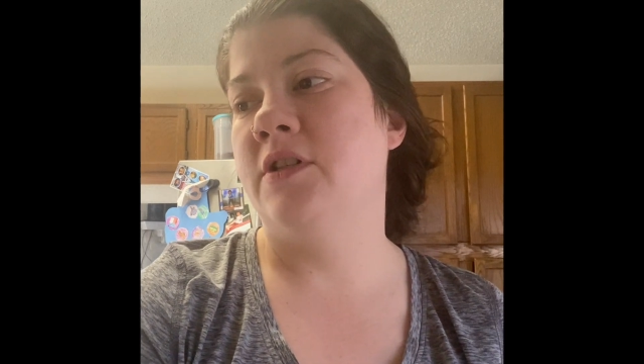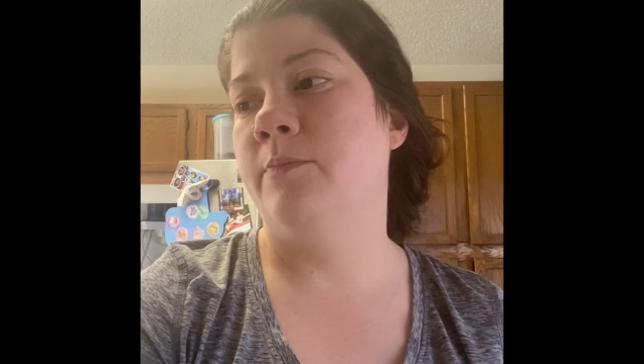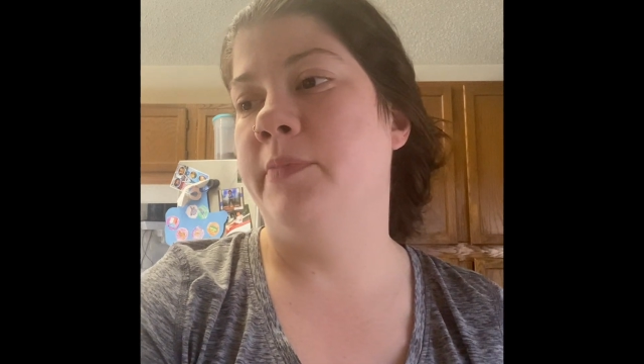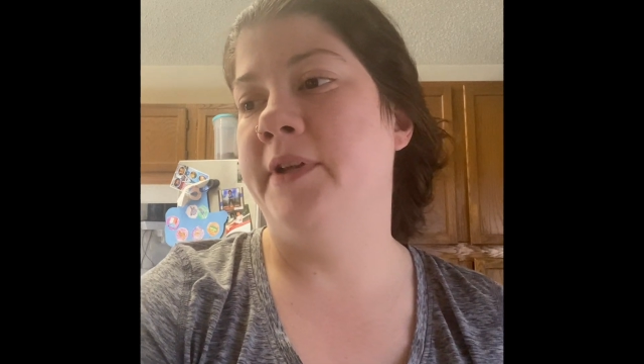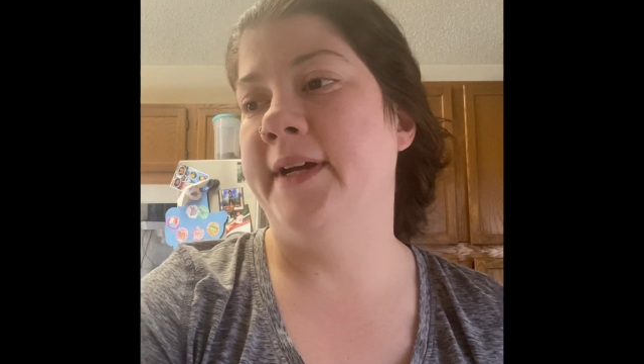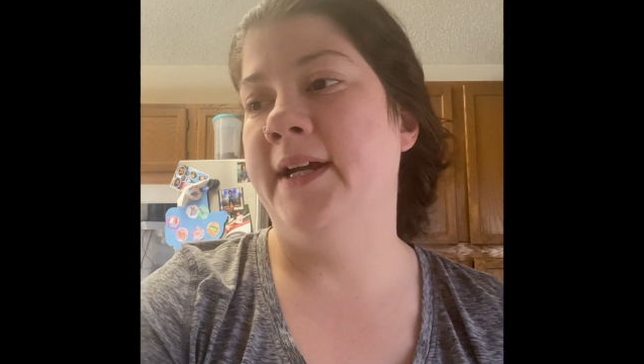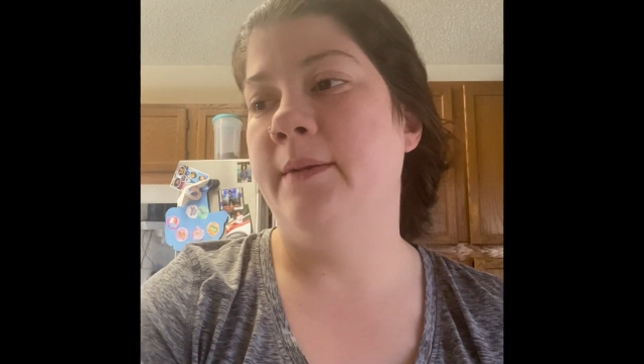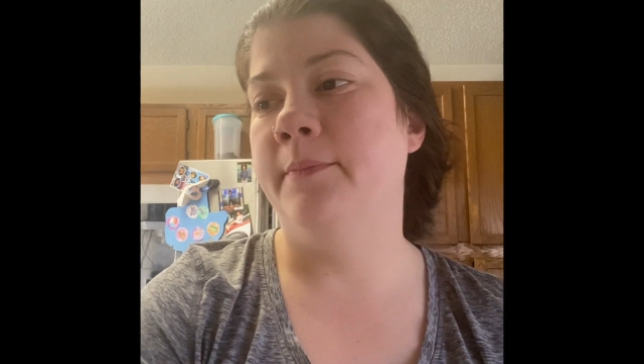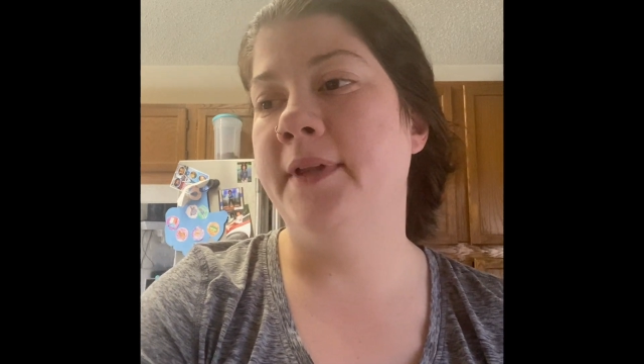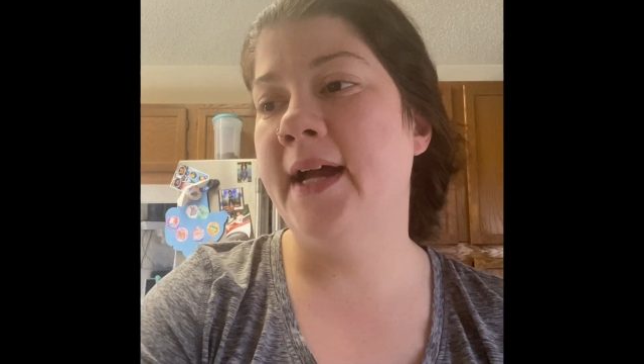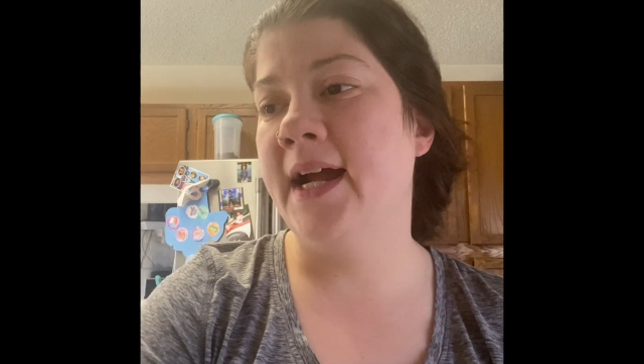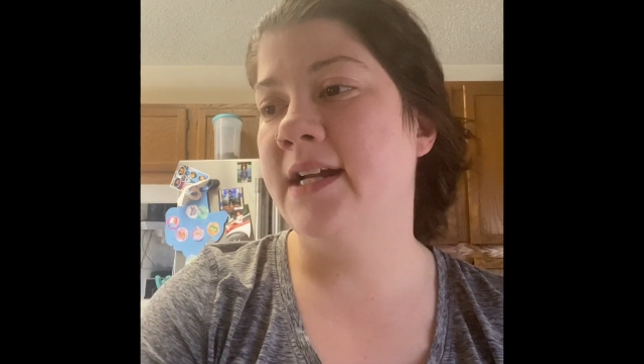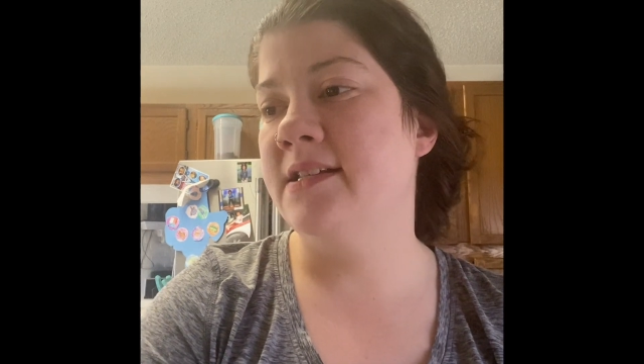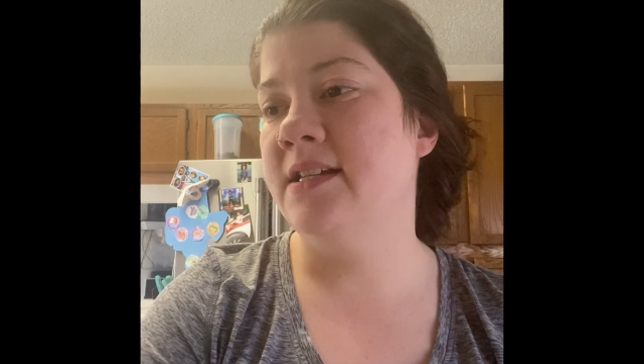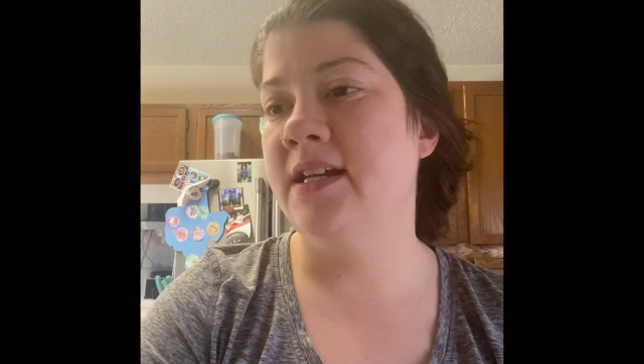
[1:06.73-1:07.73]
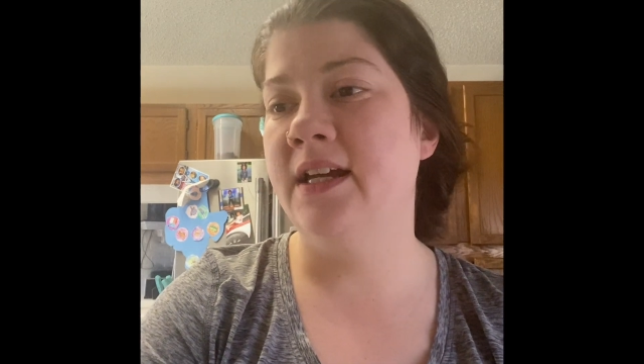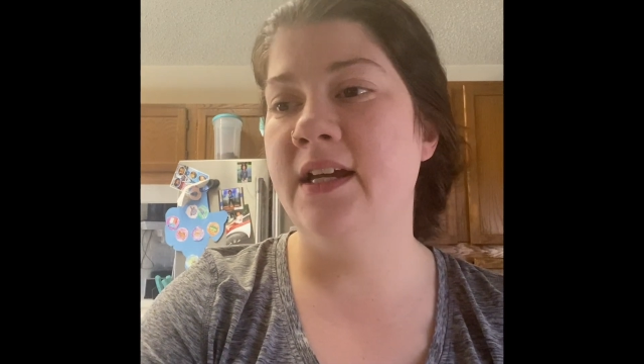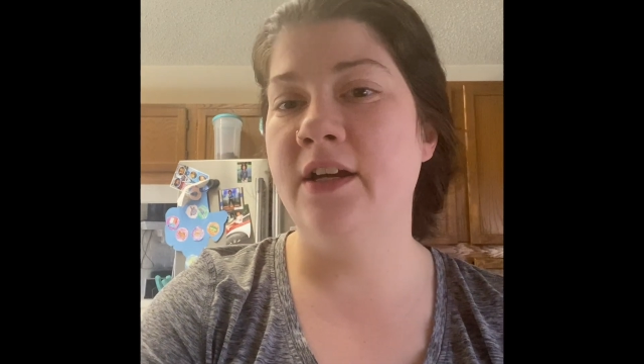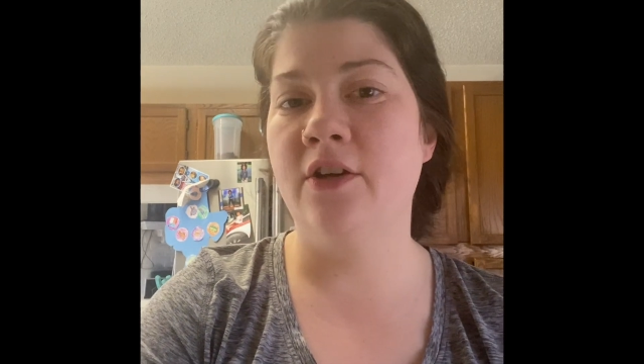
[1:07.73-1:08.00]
a plain black tea,